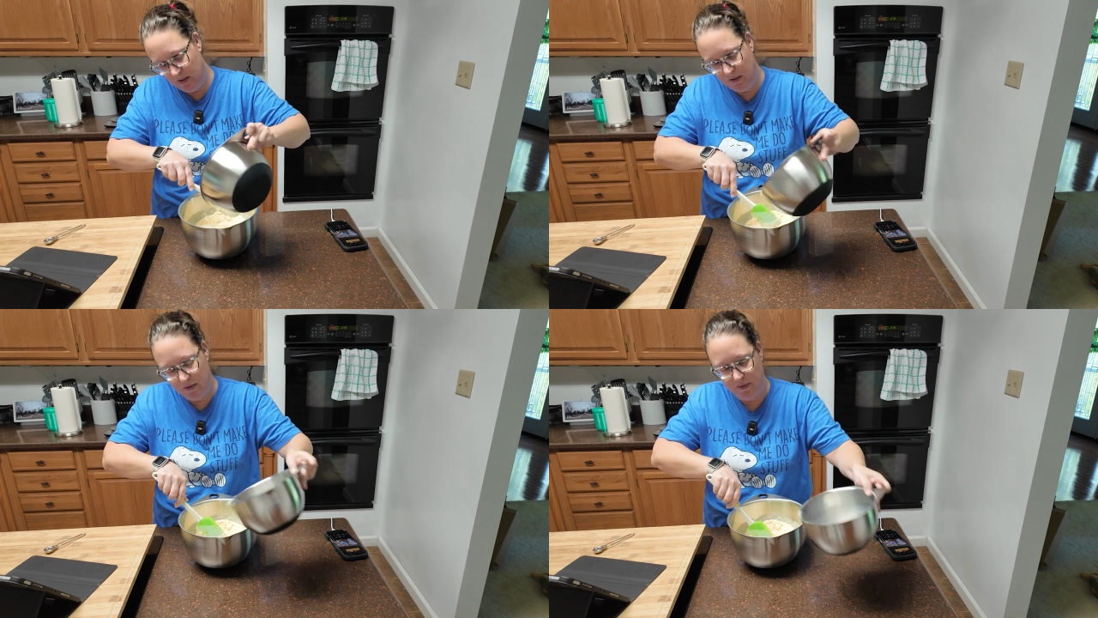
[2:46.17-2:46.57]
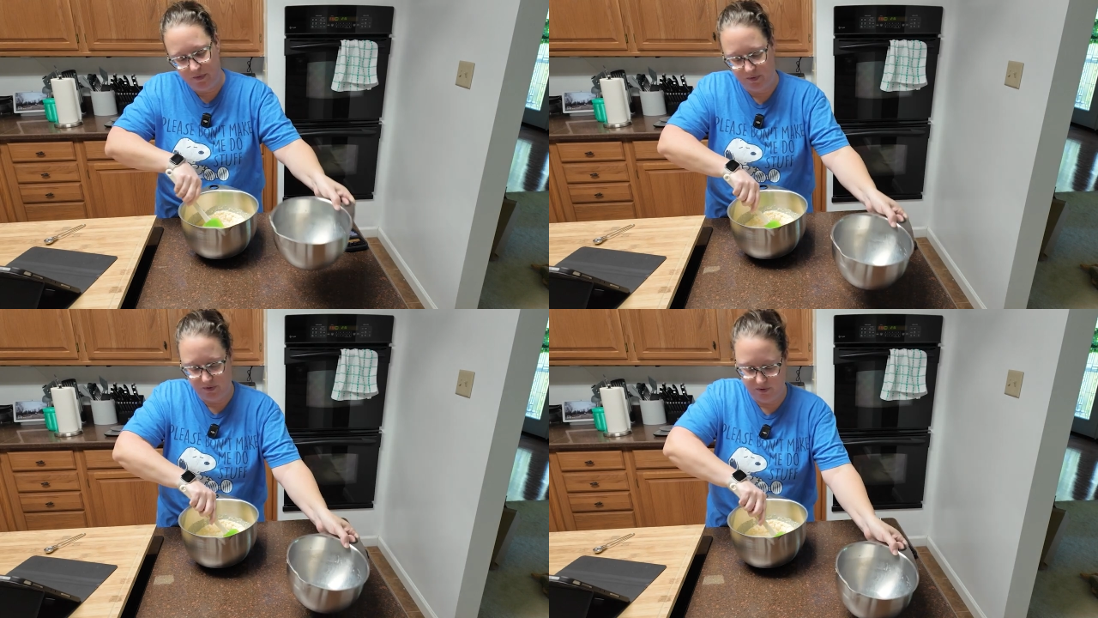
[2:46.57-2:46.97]

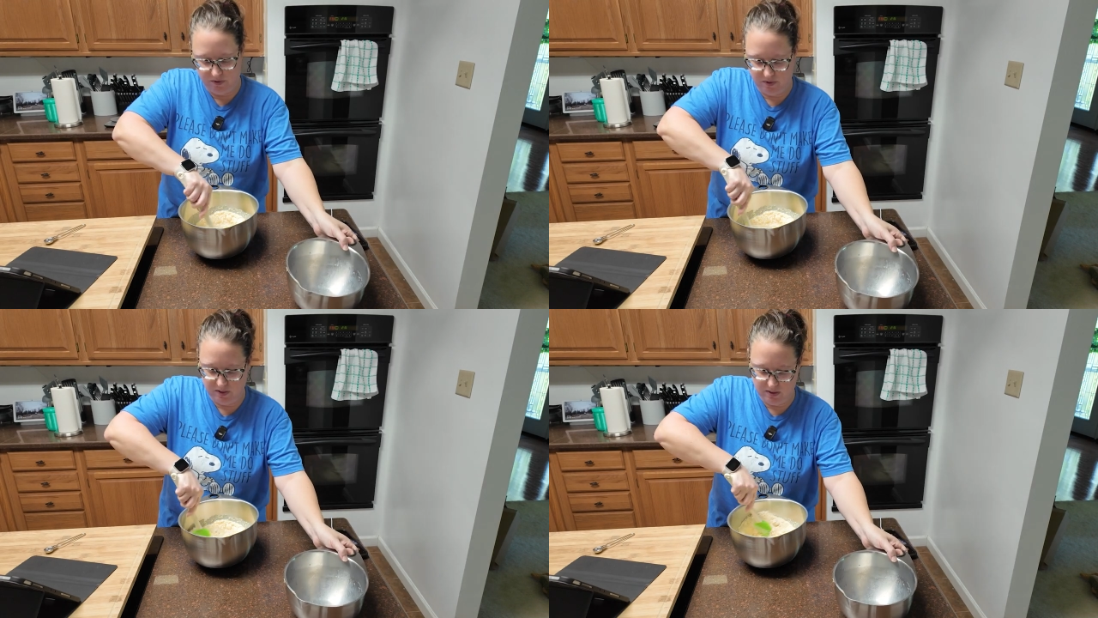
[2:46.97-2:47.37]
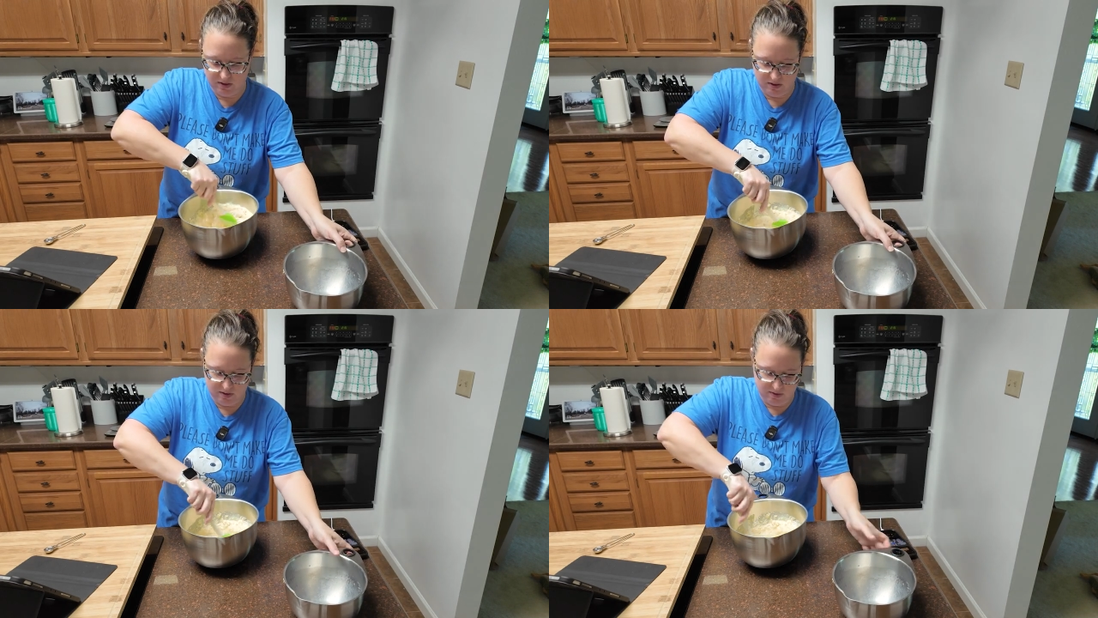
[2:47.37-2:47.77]

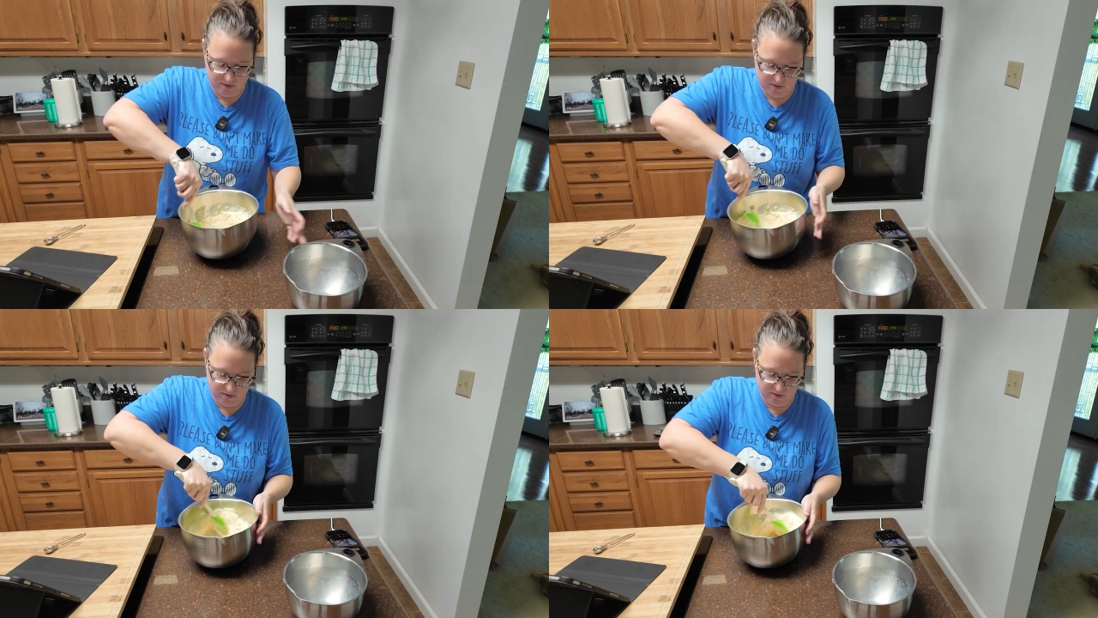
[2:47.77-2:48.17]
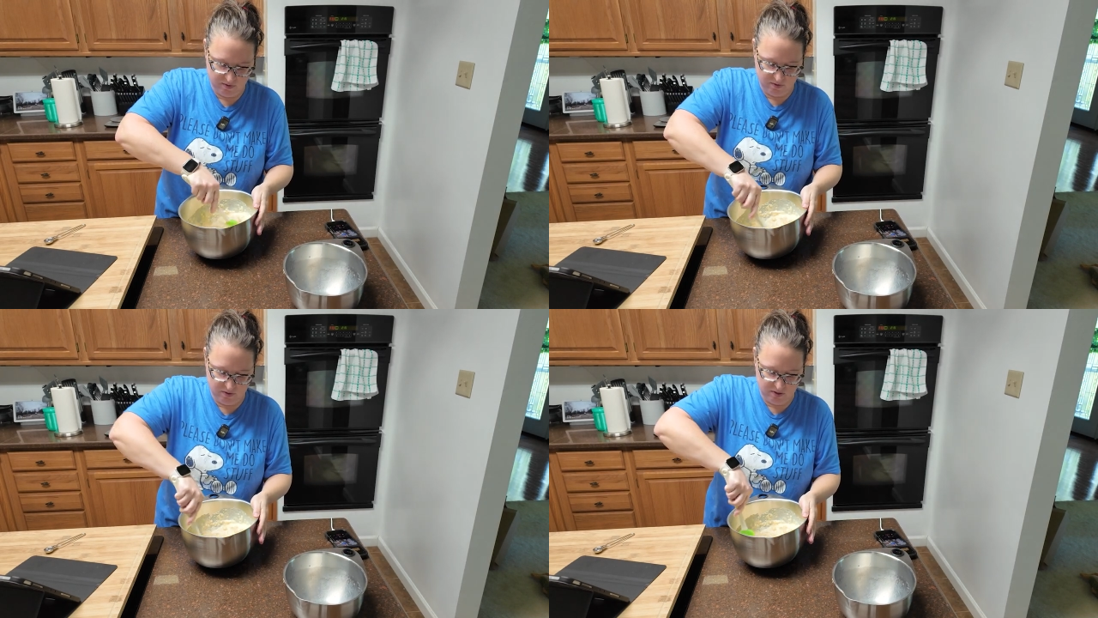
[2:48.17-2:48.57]

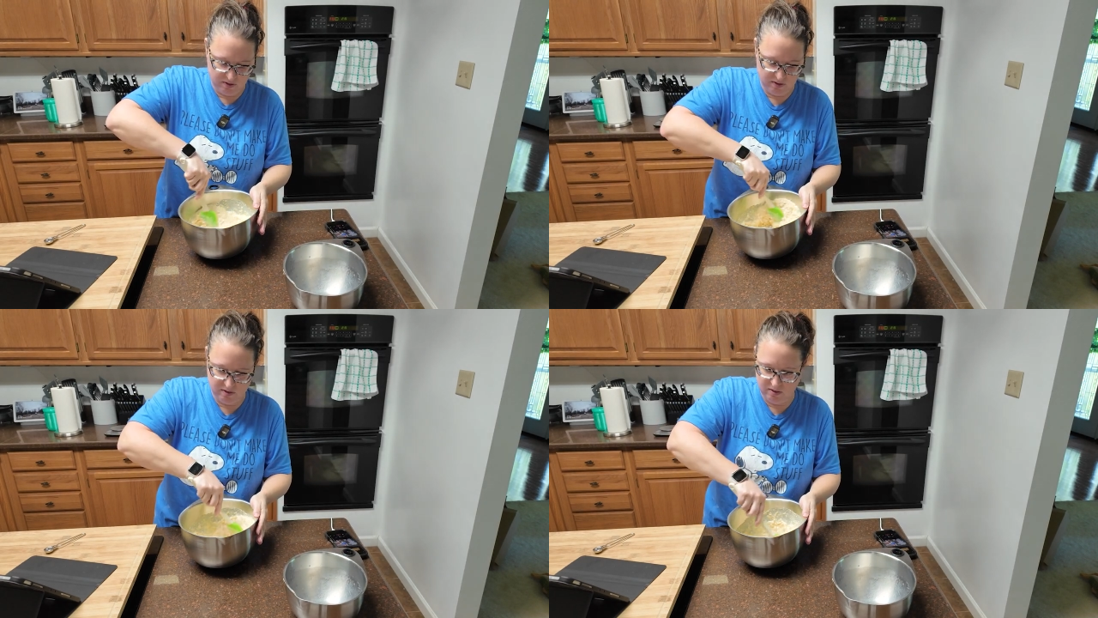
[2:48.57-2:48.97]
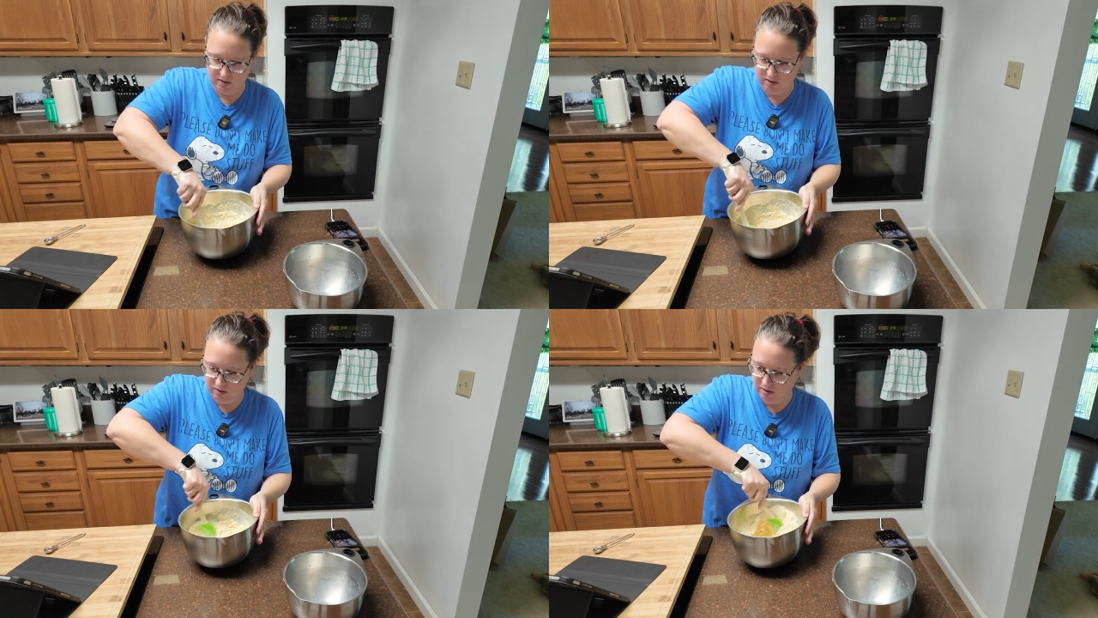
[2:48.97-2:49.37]

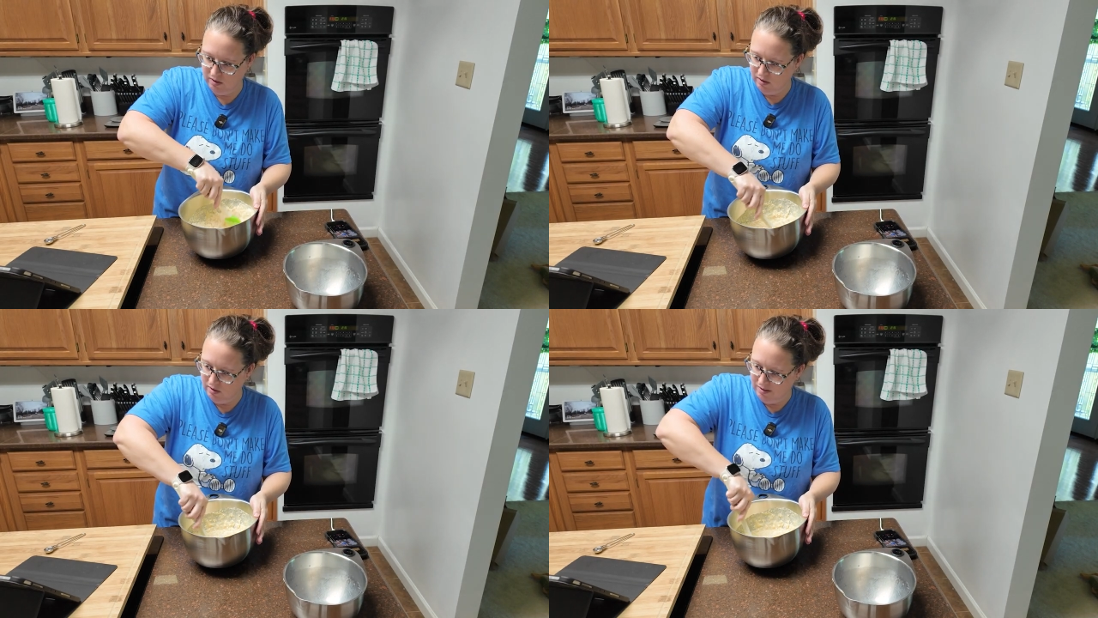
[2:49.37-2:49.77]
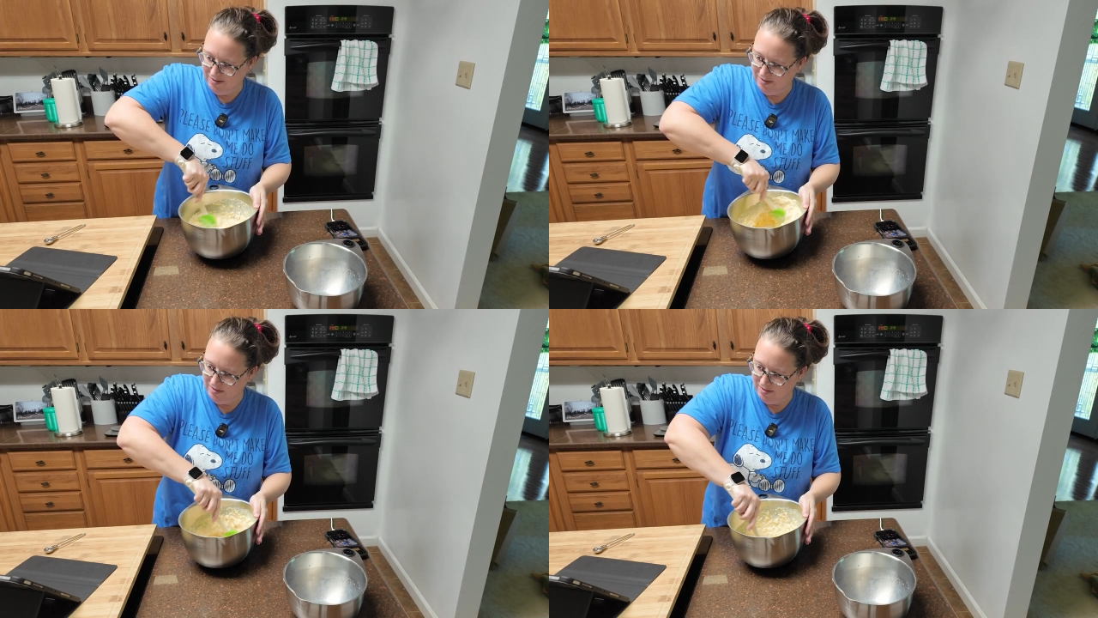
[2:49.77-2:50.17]

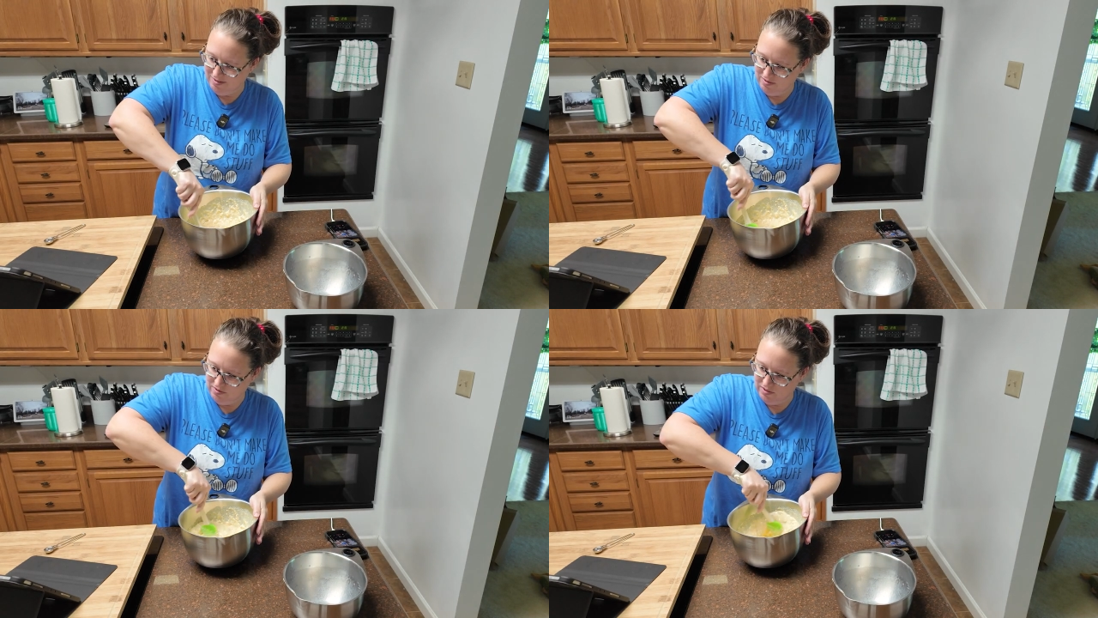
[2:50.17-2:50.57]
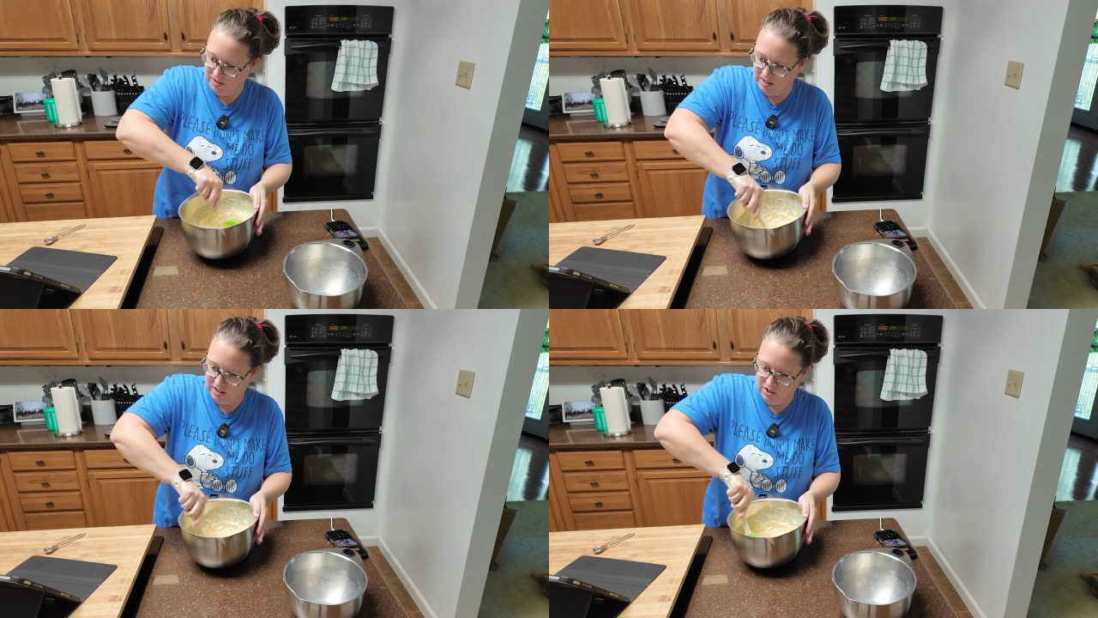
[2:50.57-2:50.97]
[no speech]